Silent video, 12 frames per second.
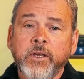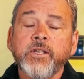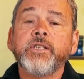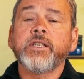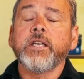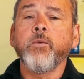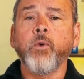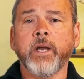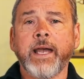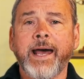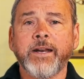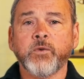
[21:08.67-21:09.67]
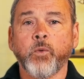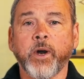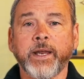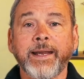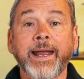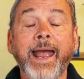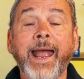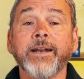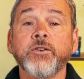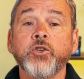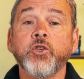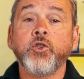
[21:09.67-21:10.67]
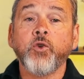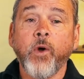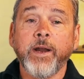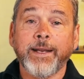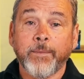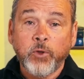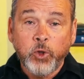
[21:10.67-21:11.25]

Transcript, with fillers: see where God is working and join Him.